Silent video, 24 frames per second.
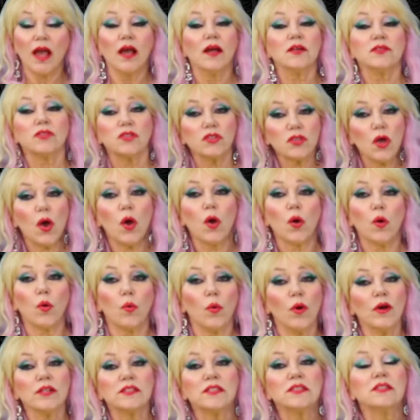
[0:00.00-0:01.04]
So
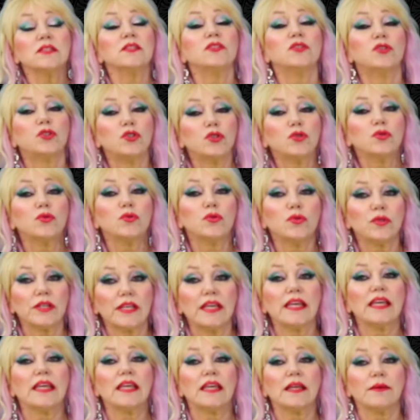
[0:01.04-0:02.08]
what does dual
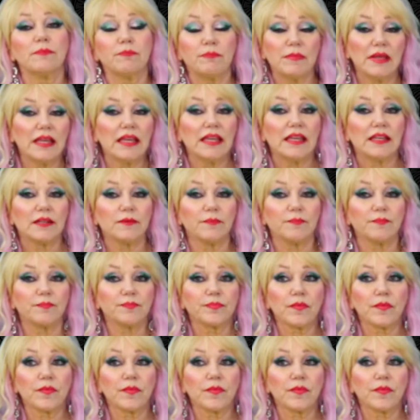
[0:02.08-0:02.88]
key mean?